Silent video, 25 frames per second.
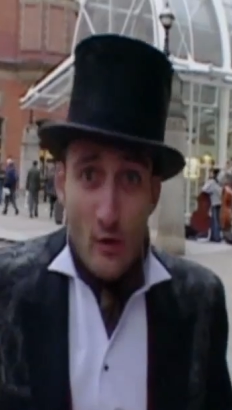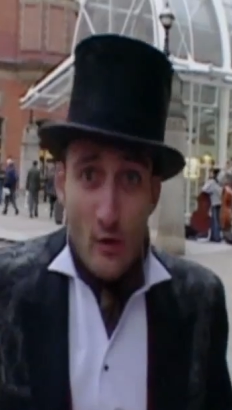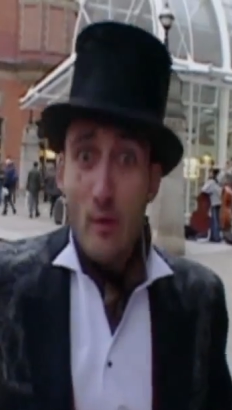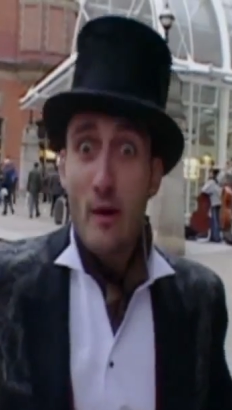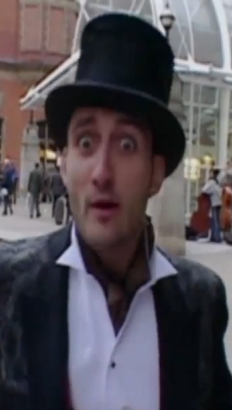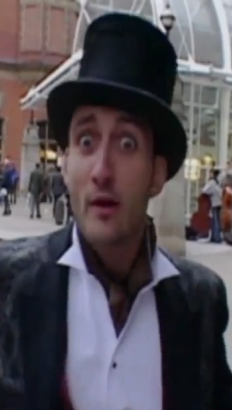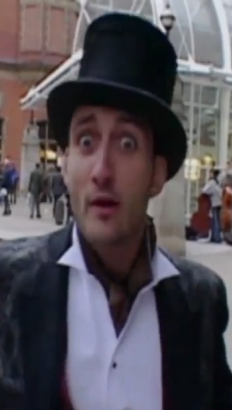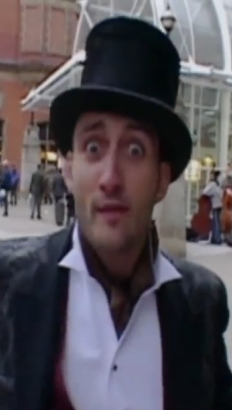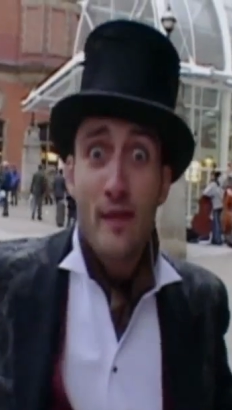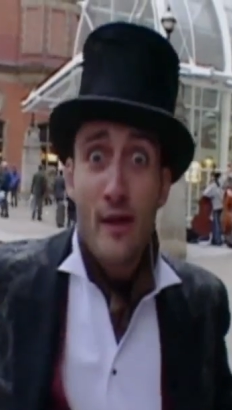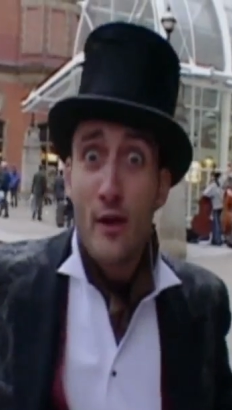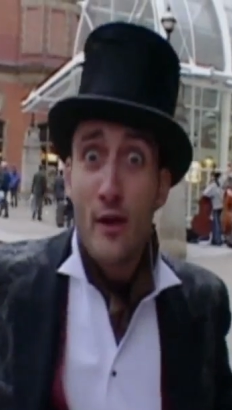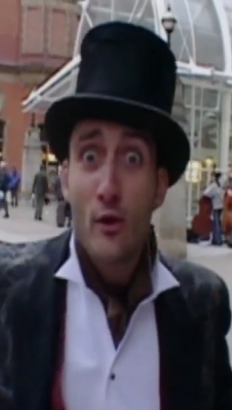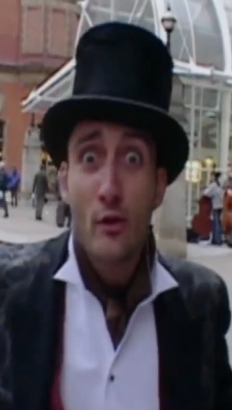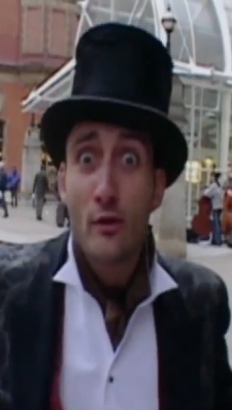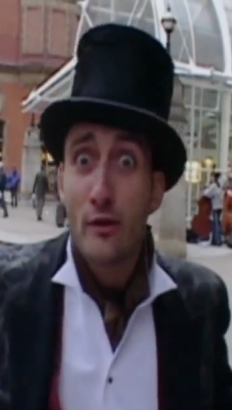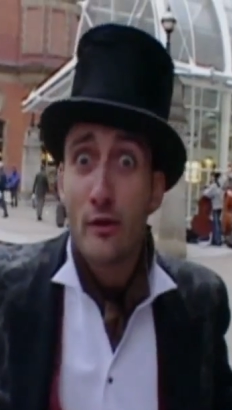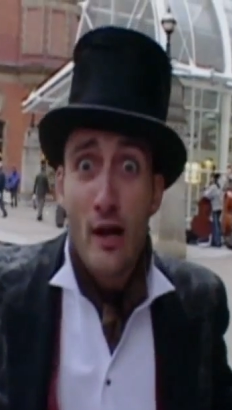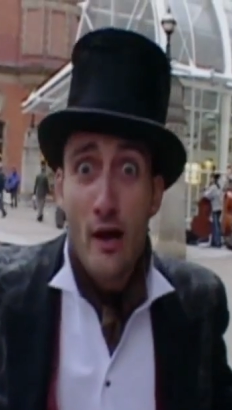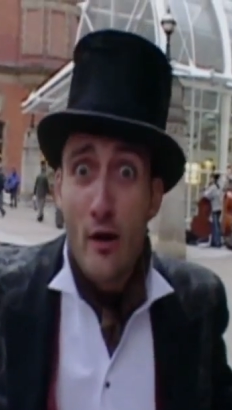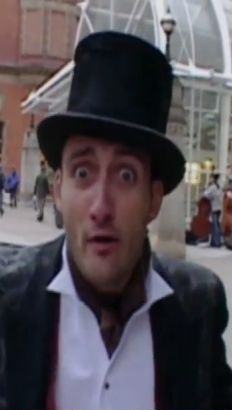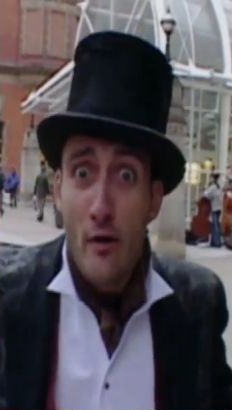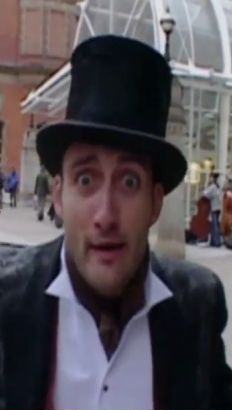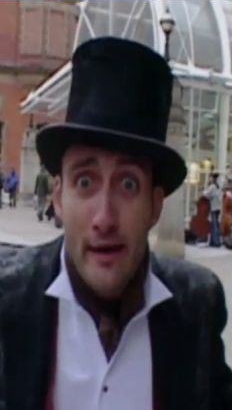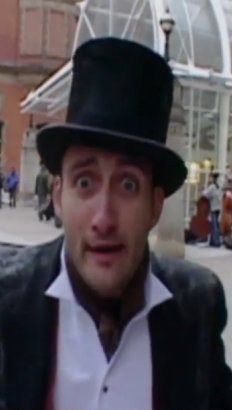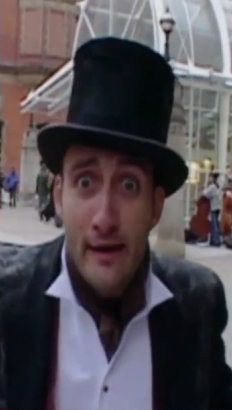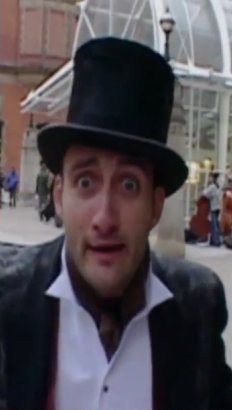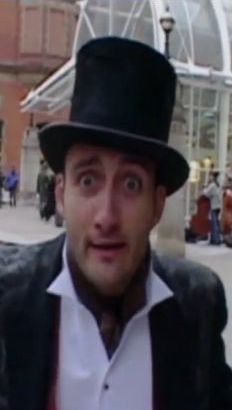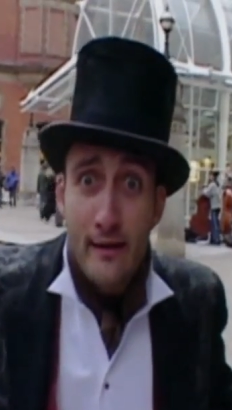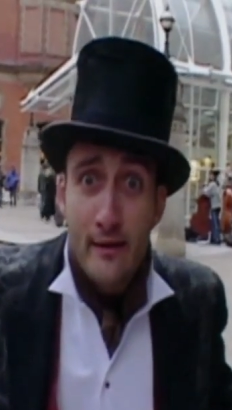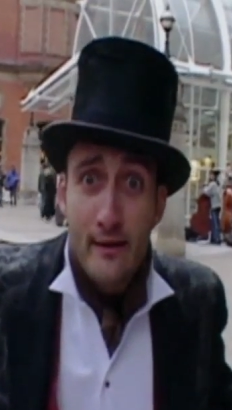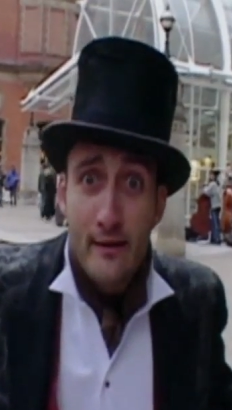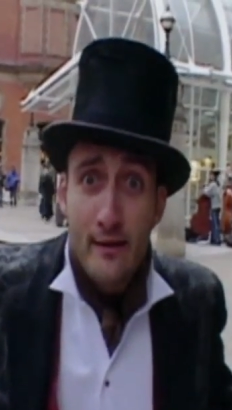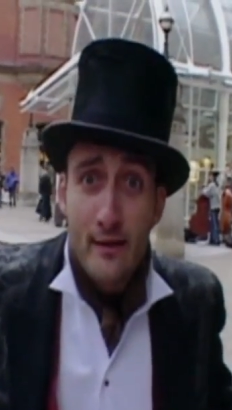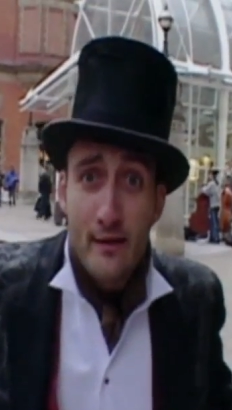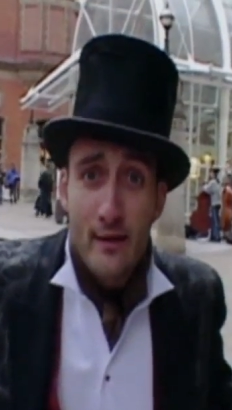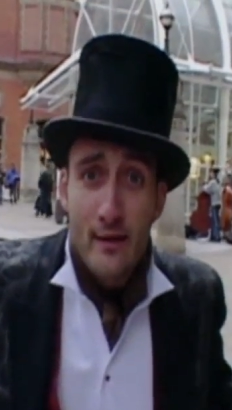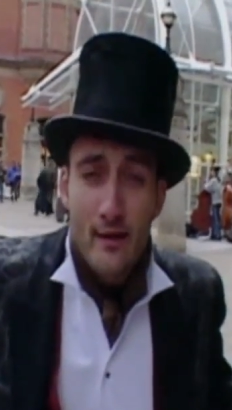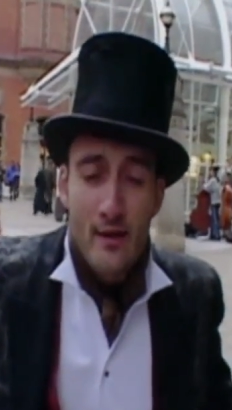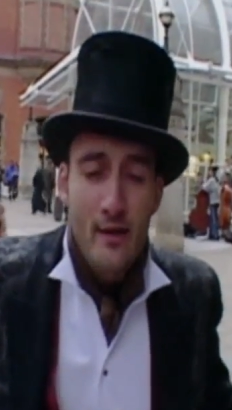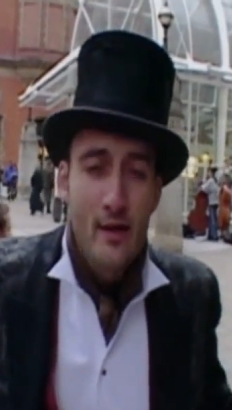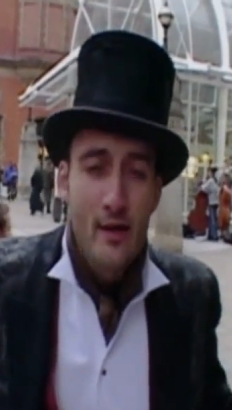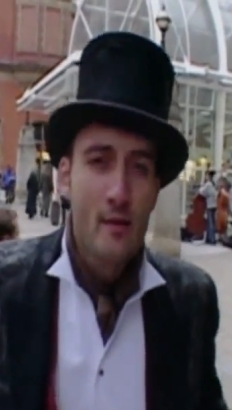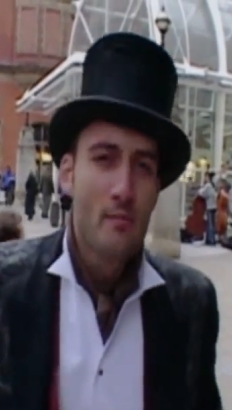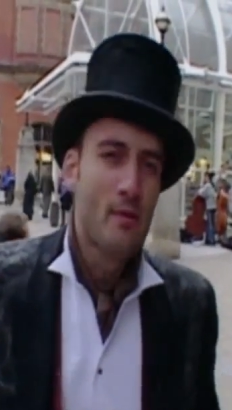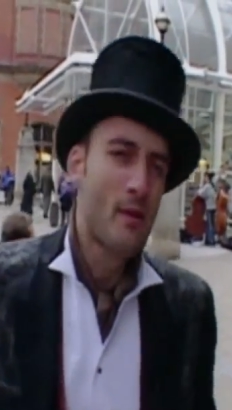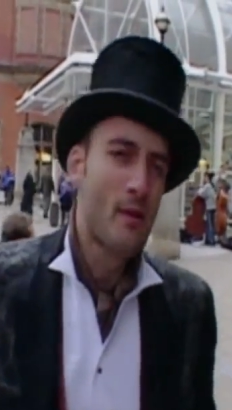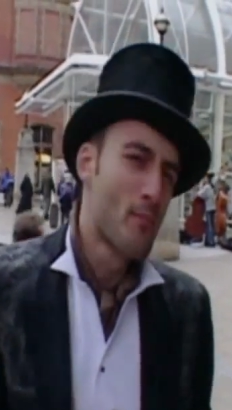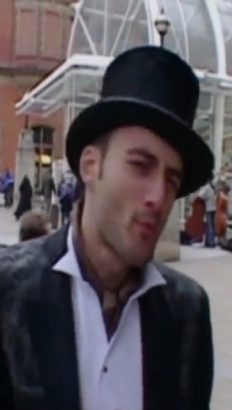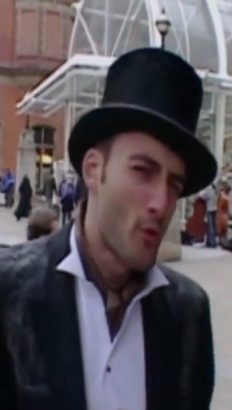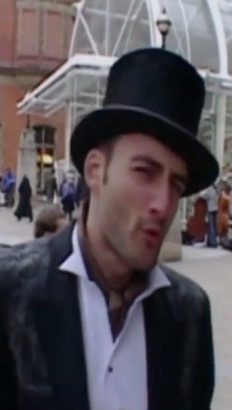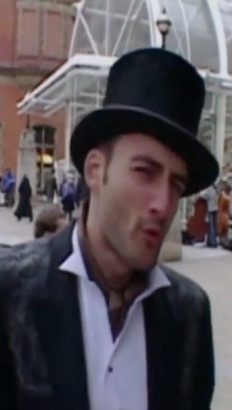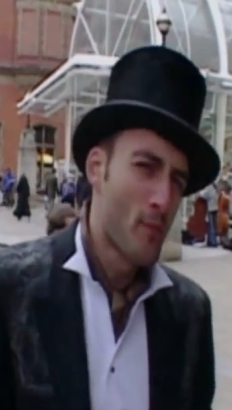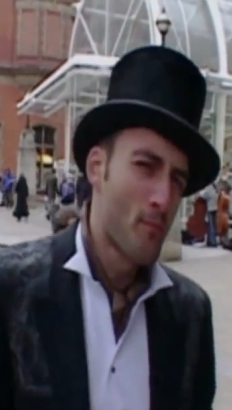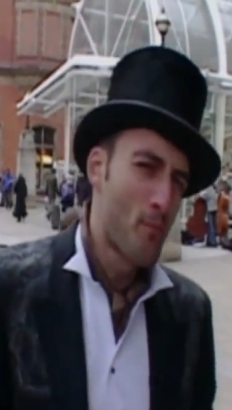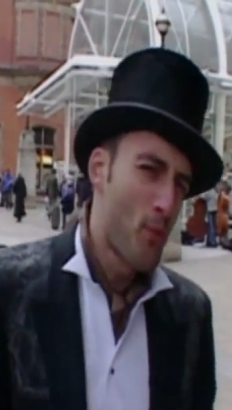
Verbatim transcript: Where are they all going? But more